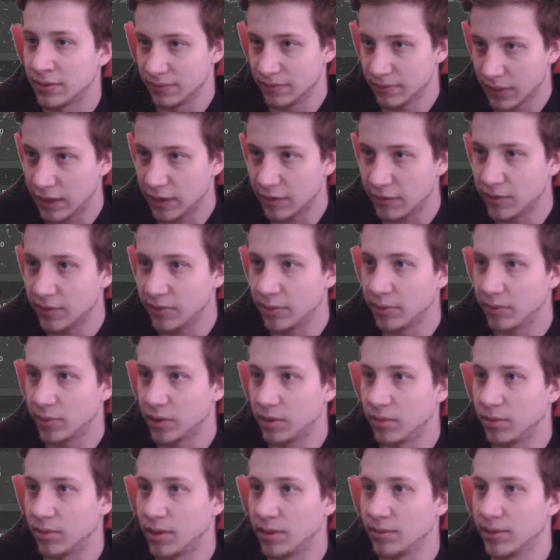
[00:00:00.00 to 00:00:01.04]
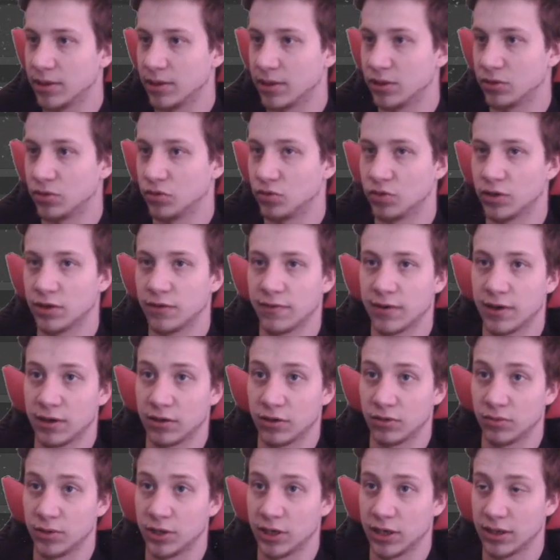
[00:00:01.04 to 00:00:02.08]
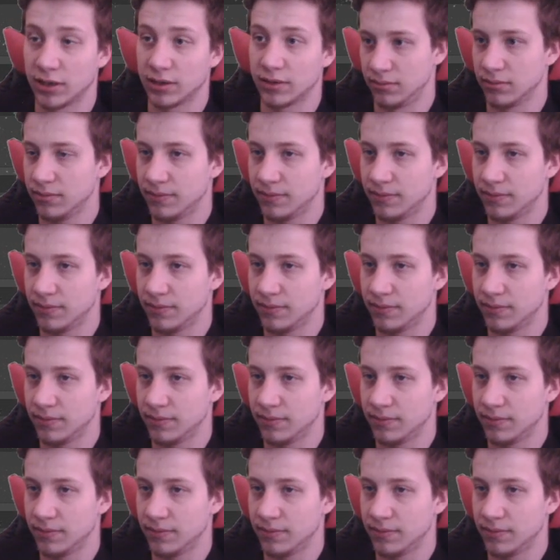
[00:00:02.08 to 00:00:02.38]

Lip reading: and it will be probably better to use different objects.